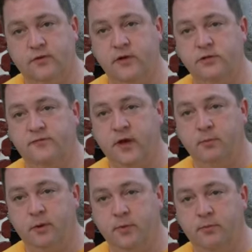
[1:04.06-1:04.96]
of his
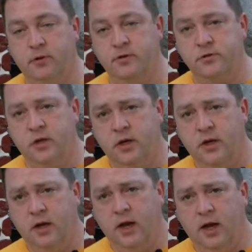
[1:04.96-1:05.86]
family members.
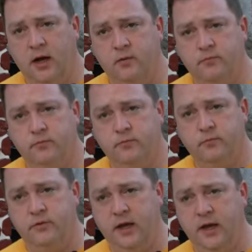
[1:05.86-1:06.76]

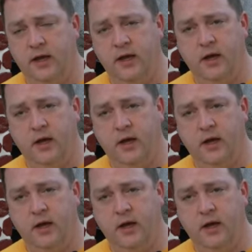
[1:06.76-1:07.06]
They